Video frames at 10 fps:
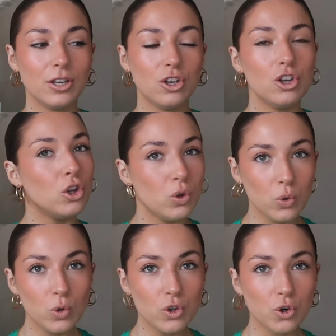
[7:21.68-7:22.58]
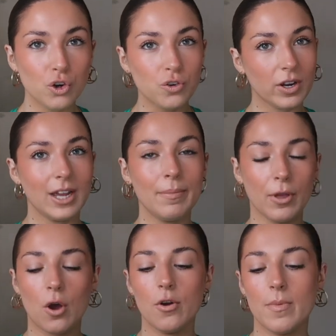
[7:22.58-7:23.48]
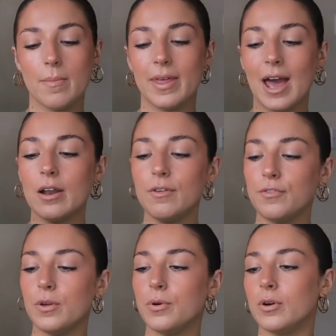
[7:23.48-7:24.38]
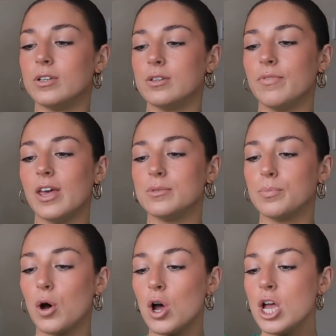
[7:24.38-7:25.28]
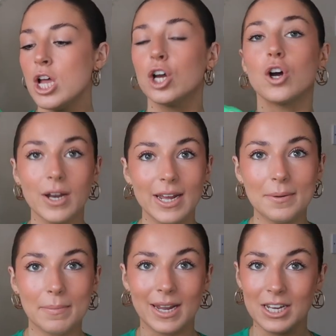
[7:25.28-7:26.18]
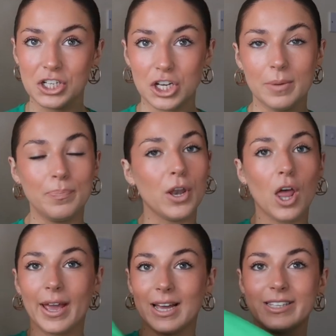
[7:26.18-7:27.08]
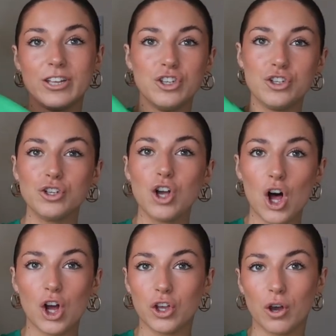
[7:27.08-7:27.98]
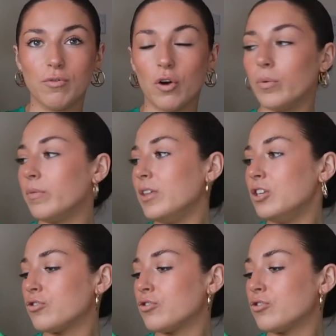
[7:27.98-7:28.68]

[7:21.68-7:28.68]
nude or cream. I can't remember. They had a few colours of this, but got it in a medium. Like I said, you just can't go wrong with these